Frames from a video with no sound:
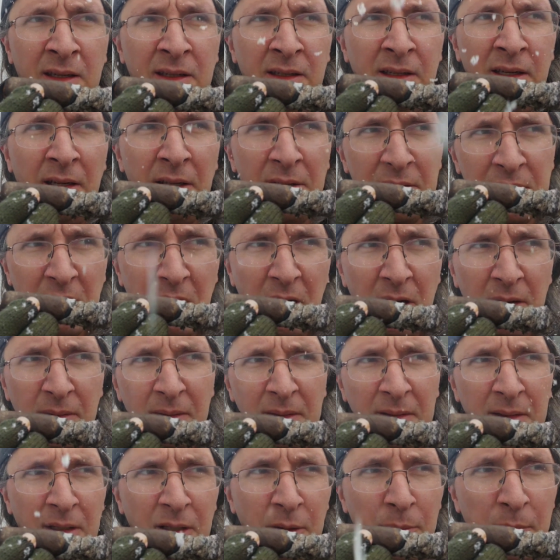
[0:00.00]
it'll start,
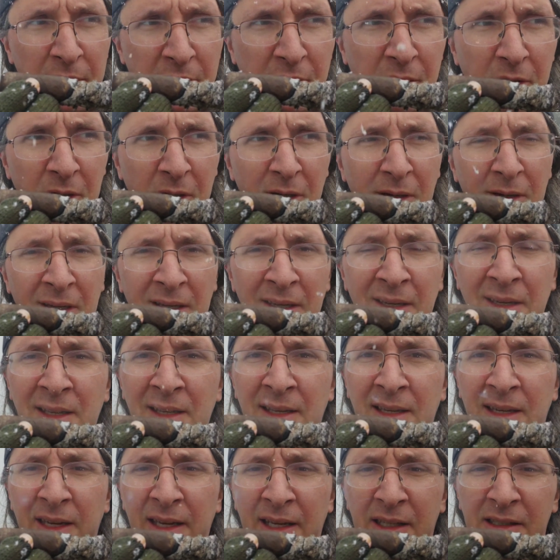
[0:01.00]
it'll mature,
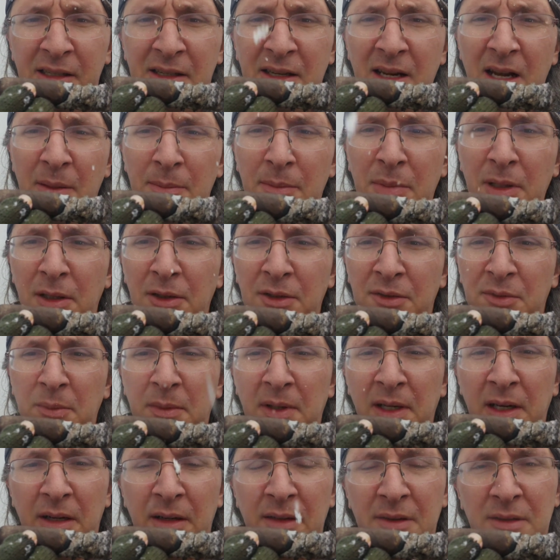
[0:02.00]
and it just kind of builds from
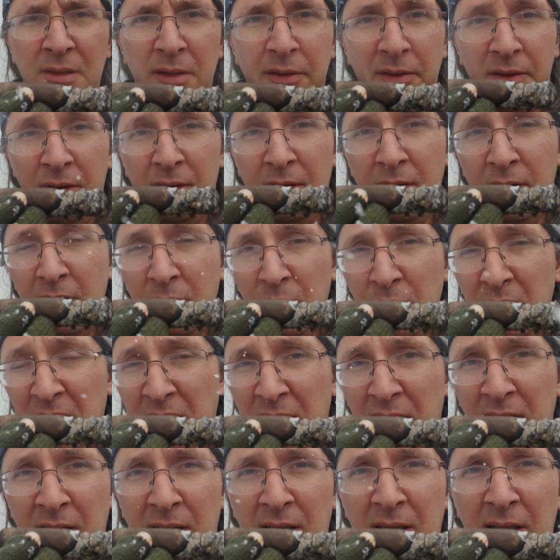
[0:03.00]
there. So if you're good with
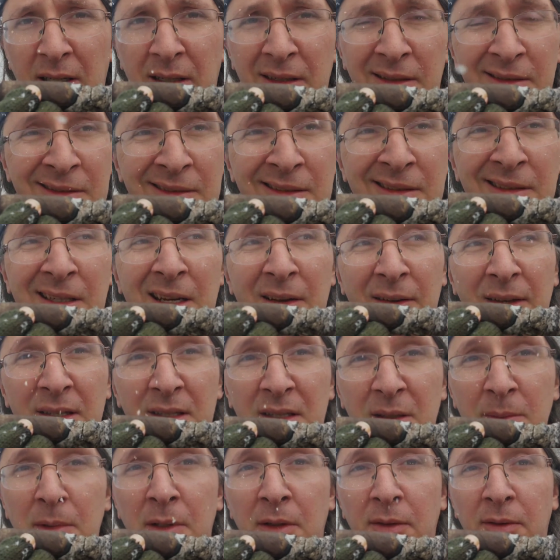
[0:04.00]
kind of a
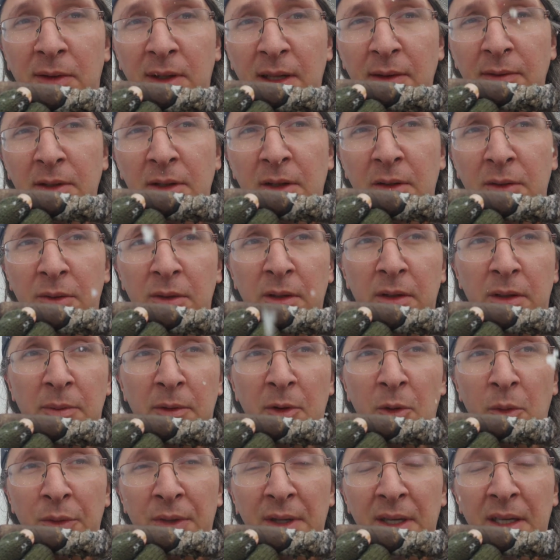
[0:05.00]
similar flavor note throughout the
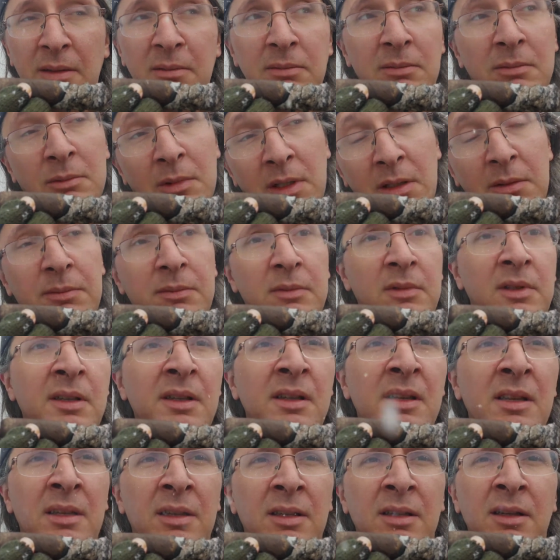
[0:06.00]
whole thing, well,
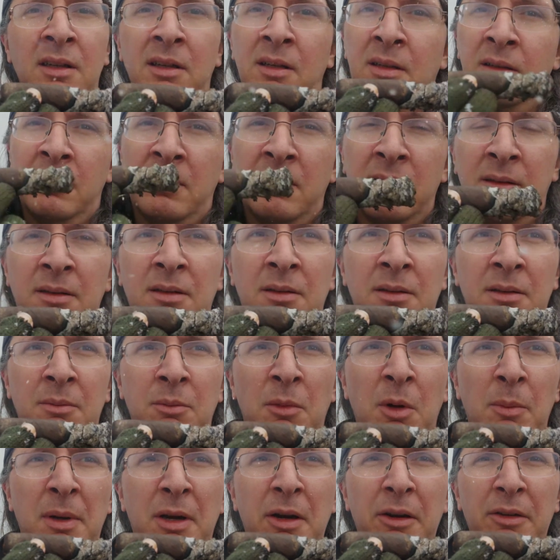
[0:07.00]

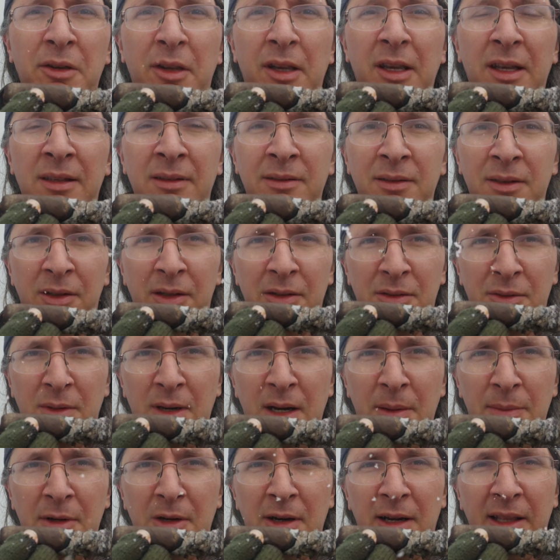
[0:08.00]
more power to you. It's right
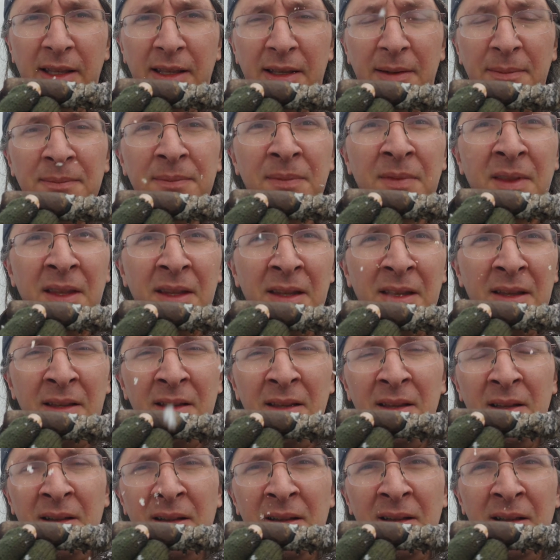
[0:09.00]
up your alley then.
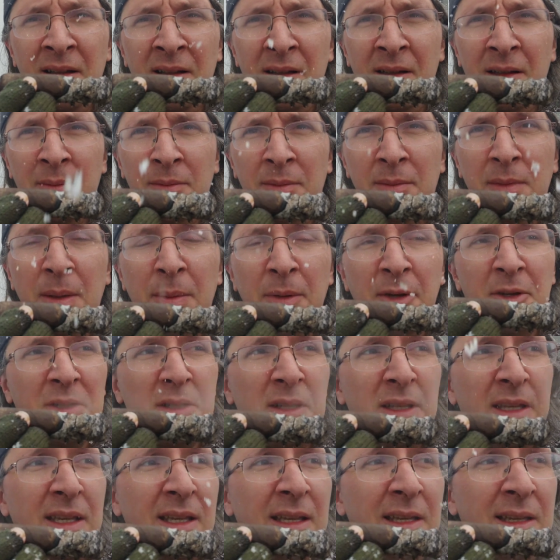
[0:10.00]
Me
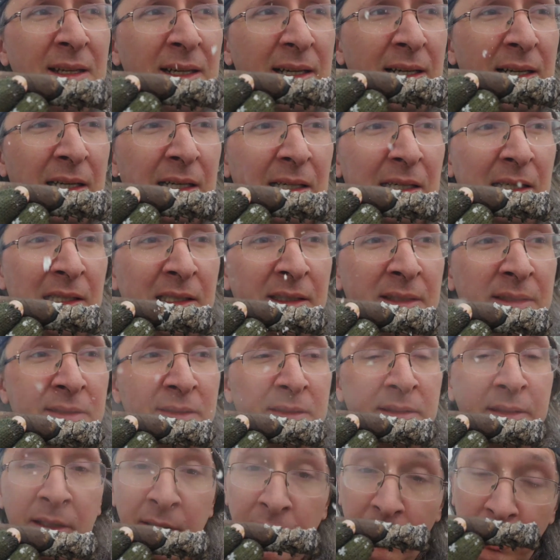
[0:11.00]
personally,
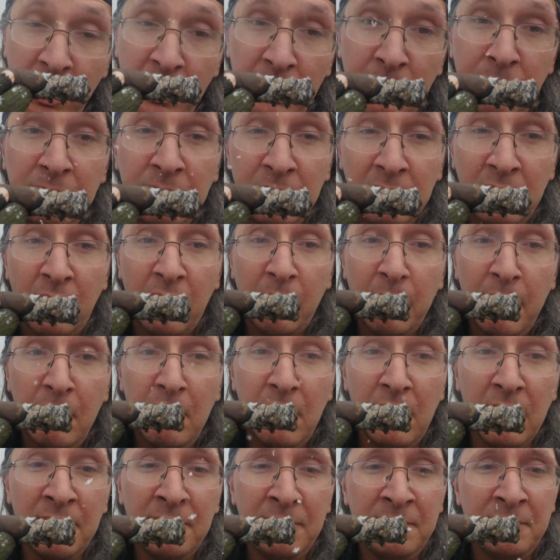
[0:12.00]
they're good, don't get me
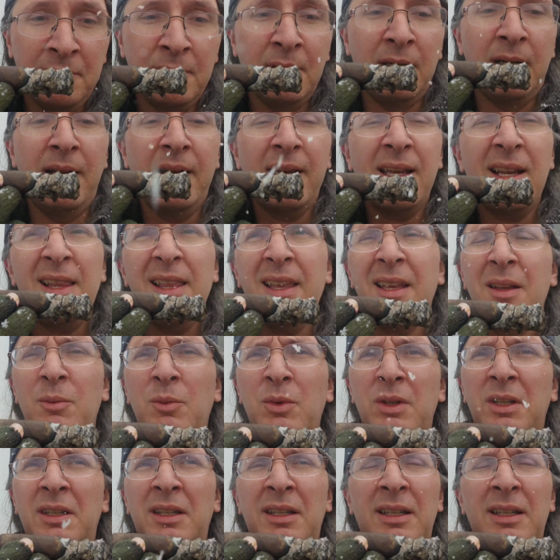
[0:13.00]
wrong, but I kind of like them when